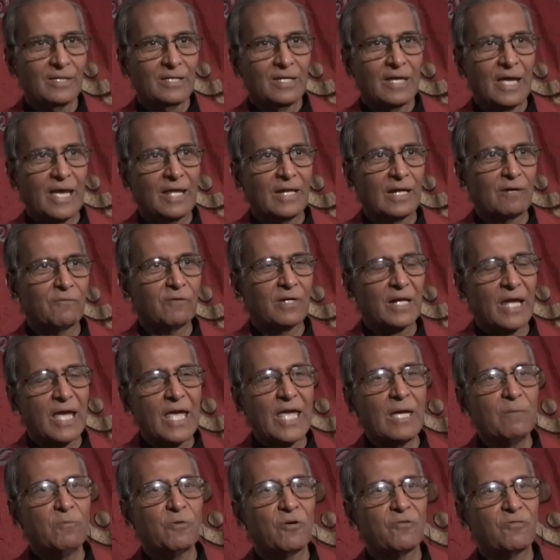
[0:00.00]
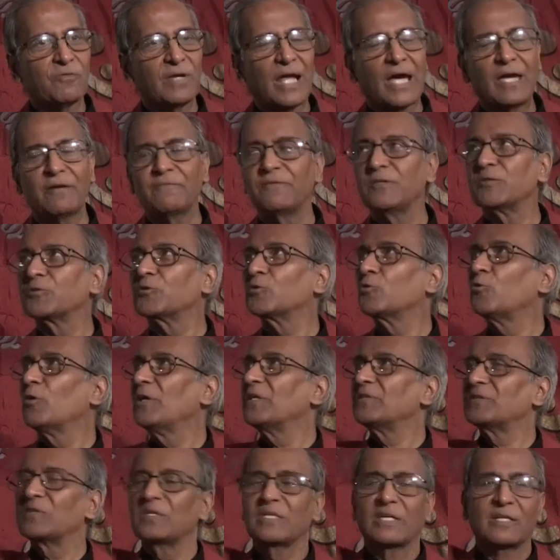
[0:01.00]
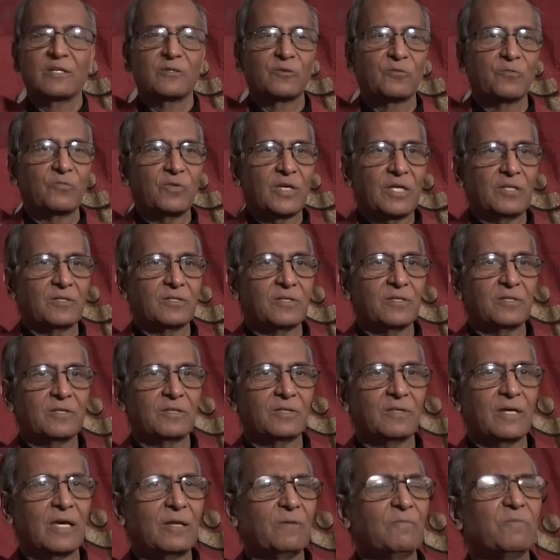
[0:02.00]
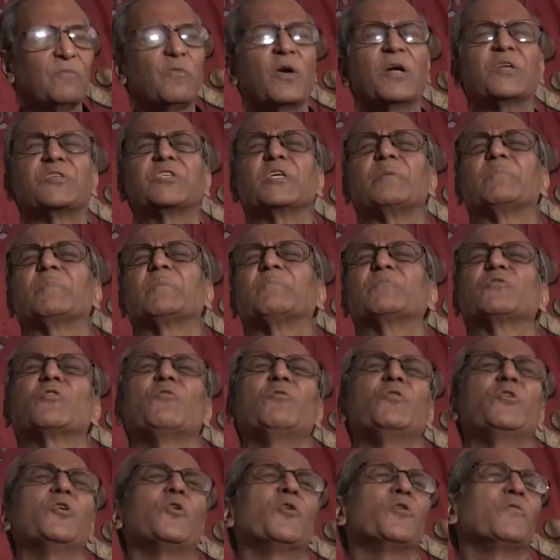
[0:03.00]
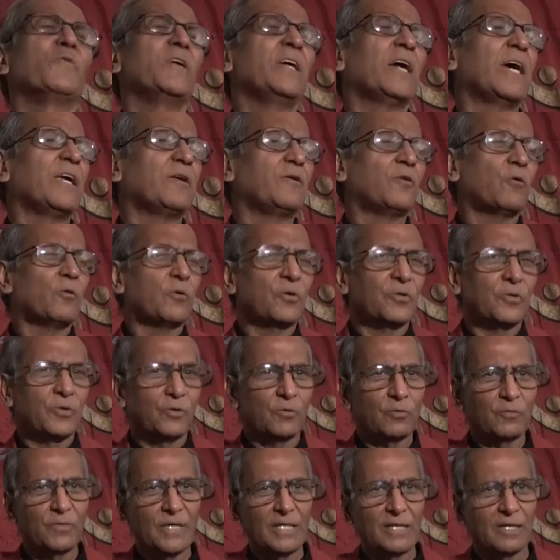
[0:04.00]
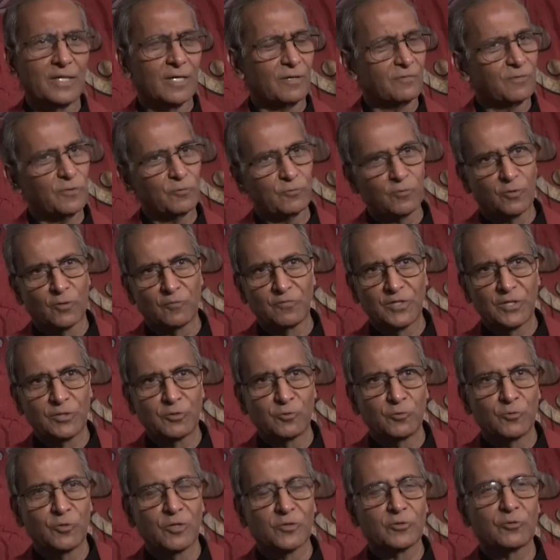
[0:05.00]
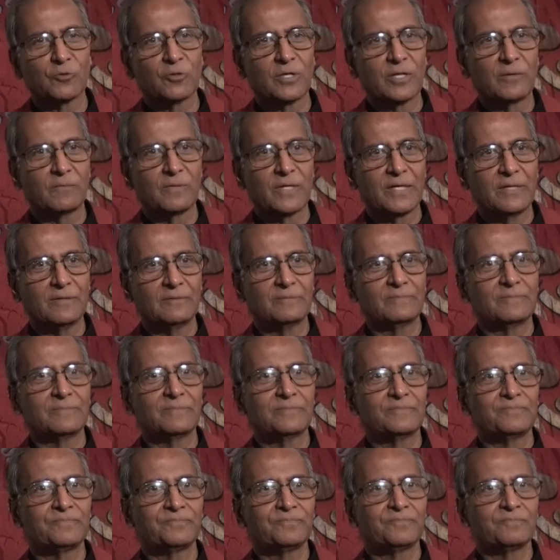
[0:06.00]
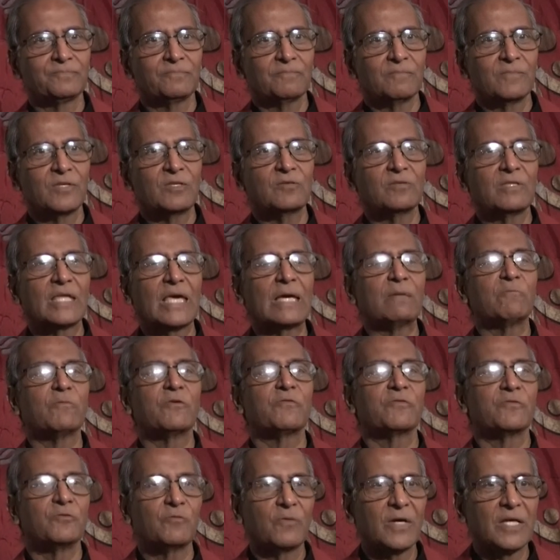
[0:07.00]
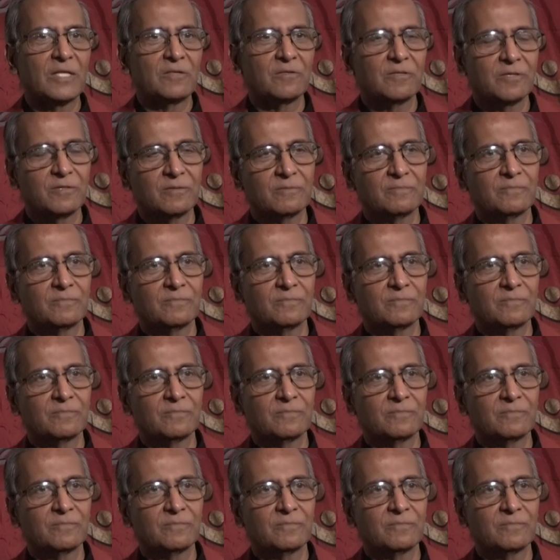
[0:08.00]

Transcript: And our aim of life is to go and sit at His feet and worship Him. So, oh Lord, we adore you, we love you, oh Vishnu, you are so lovely. This is the aim of Dvait.